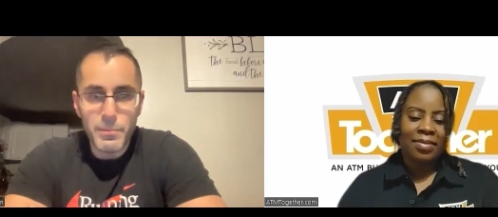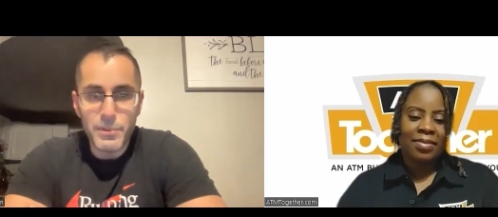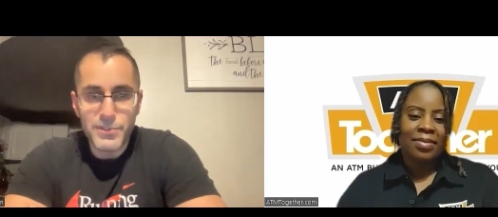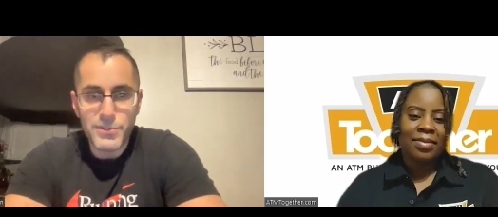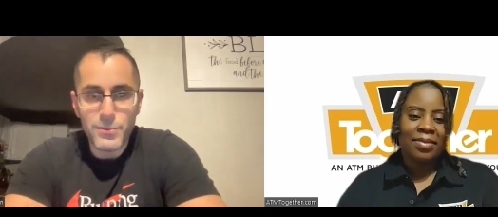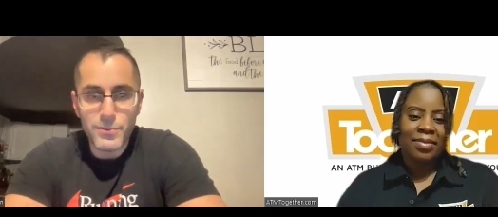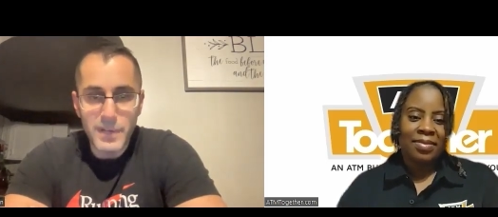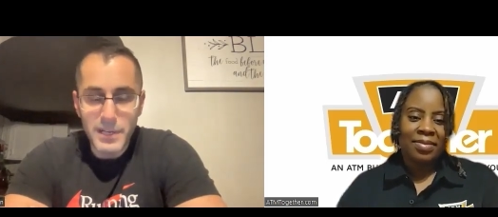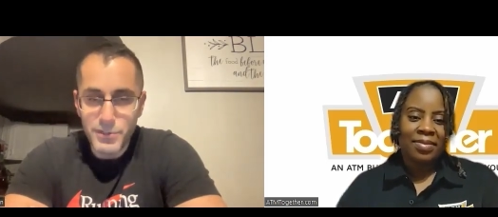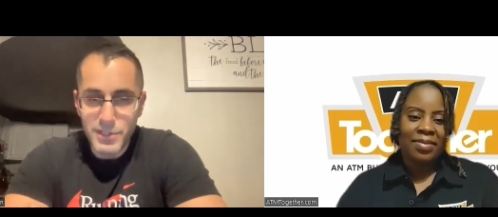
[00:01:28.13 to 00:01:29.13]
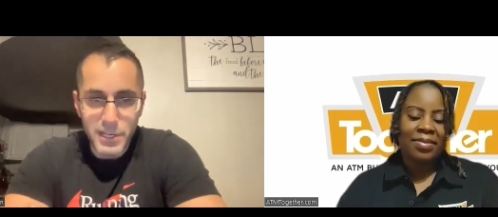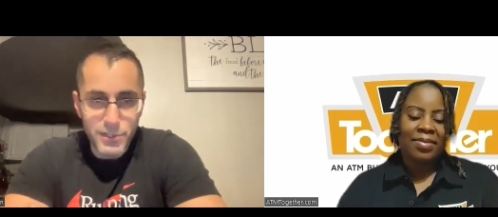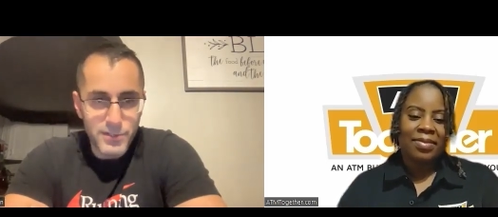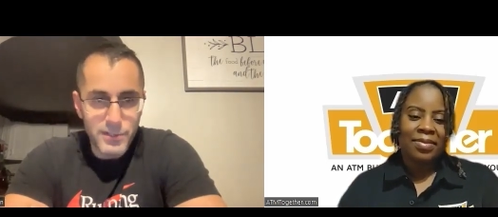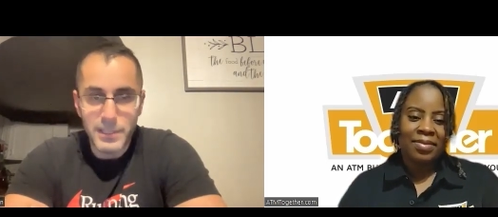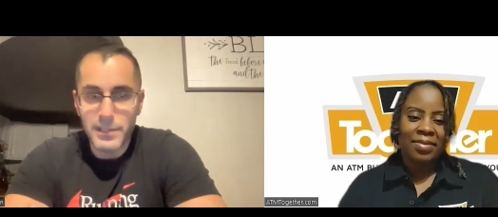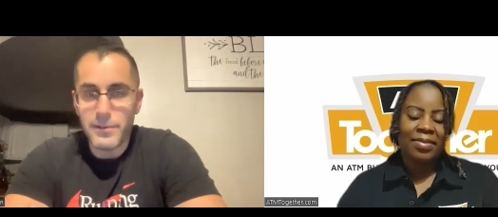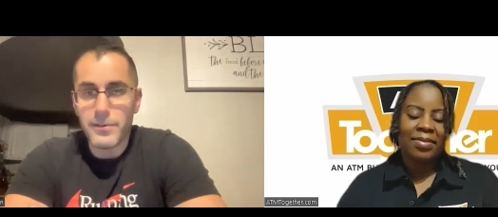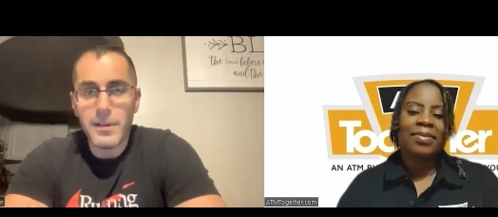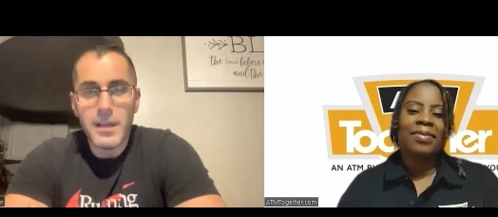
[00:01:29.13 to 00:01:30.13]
Speaker 1: pursuit, educationally, or